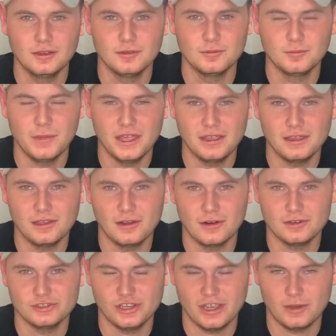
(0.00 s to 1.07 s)
making
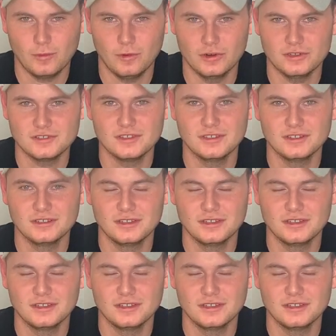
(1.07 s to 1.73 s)
our Jaguars